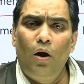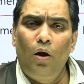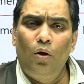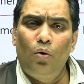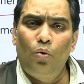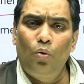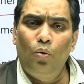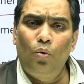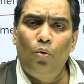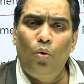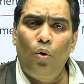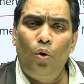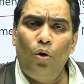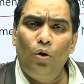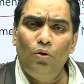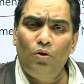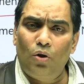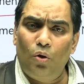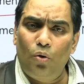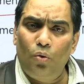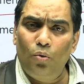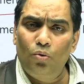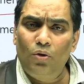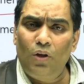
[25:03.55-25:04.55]
to go
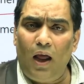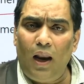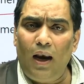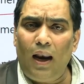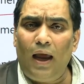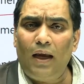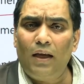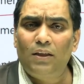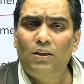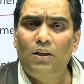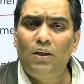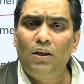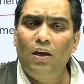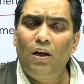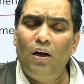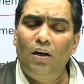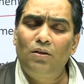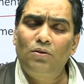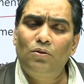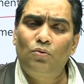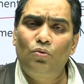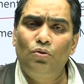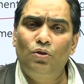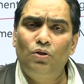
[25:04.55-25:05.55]
through the last
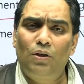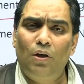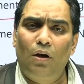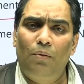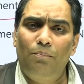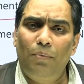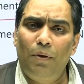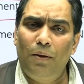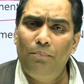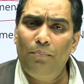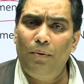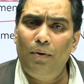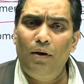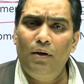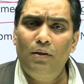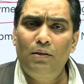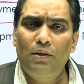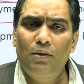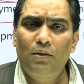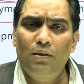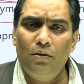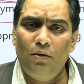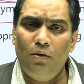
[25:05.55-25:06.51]
year's question papers,